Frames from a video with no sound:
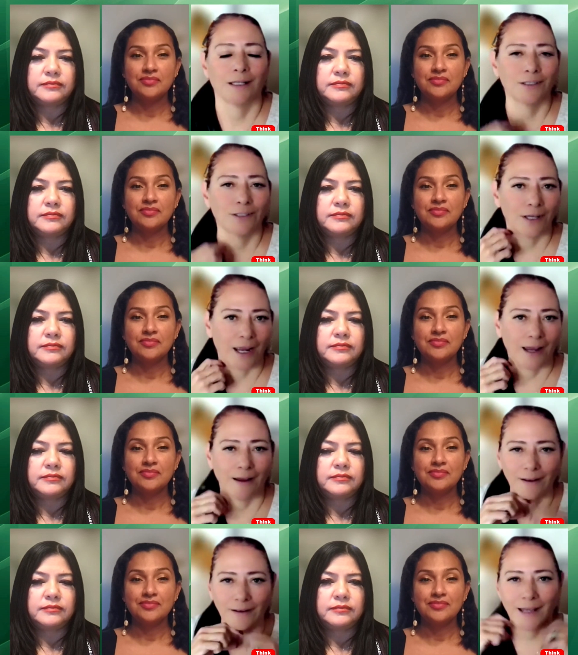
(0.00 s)
Speaker 1: they used to
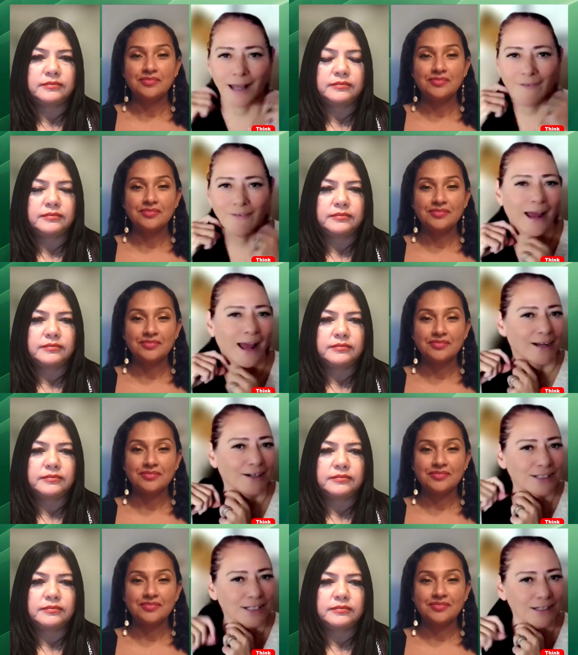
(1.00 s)
have the
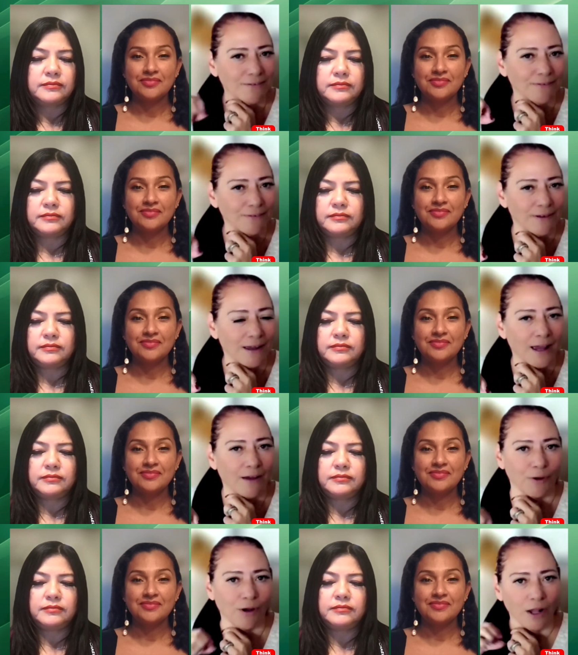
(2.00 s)
handkerchief,
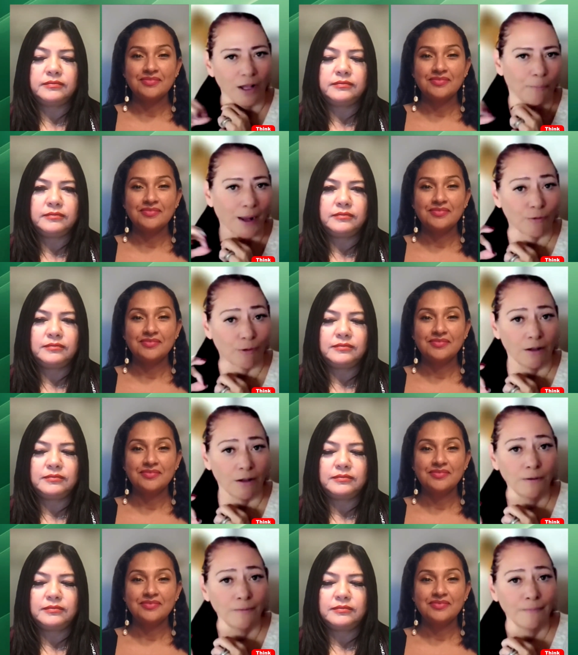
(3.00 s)
and we call it
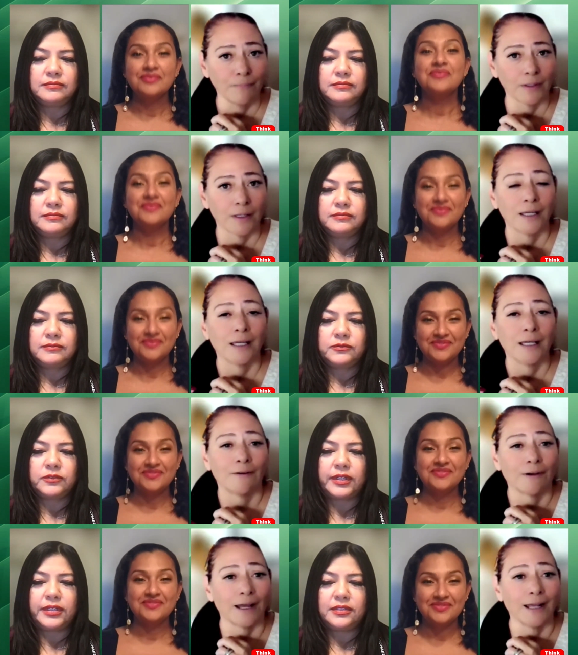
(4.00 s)
pañuelo,
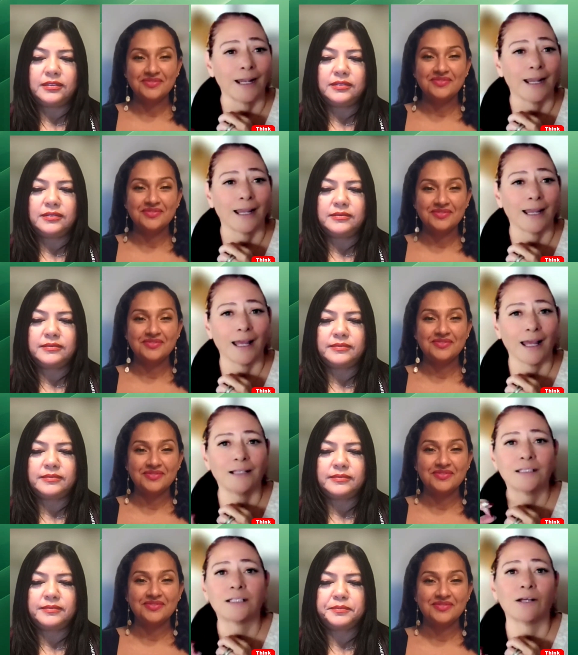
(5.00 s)
Speaker 2: right?
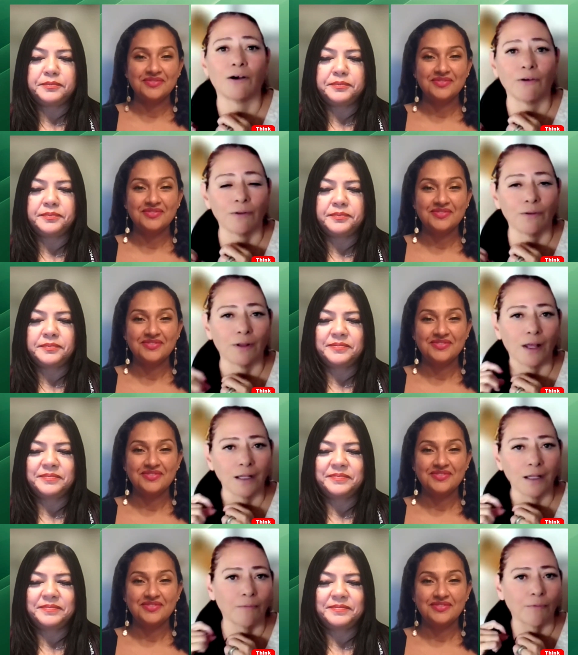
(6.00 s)
Speaker 1: And so they
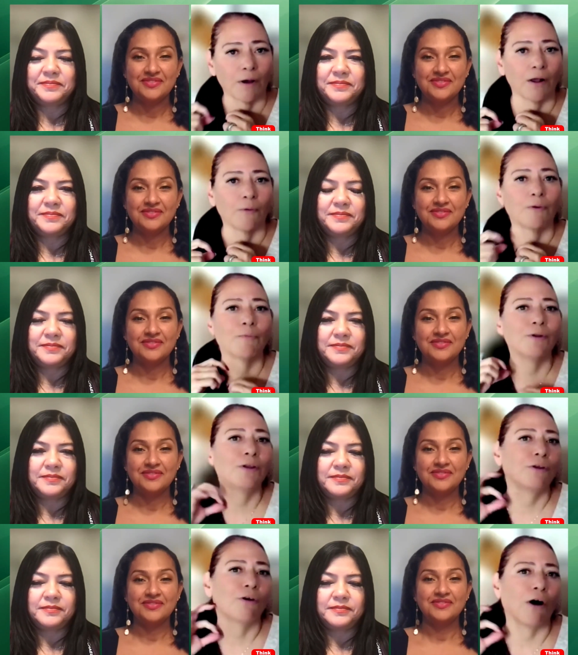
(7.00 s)
ended up calling, what
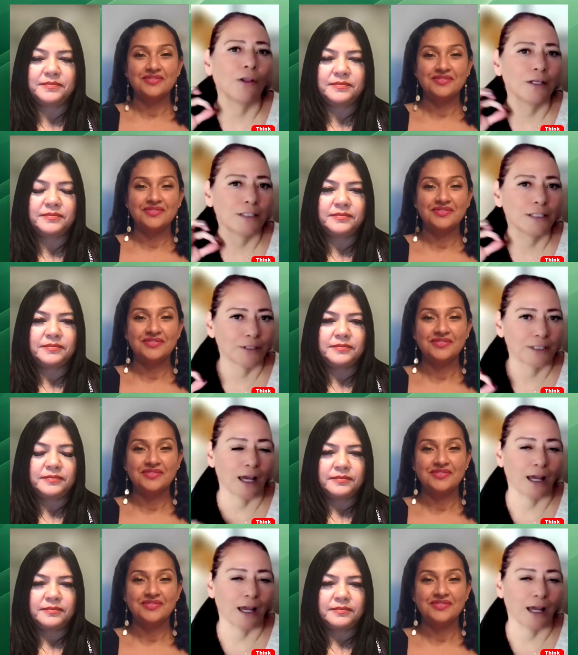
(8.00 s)
do you call this? They would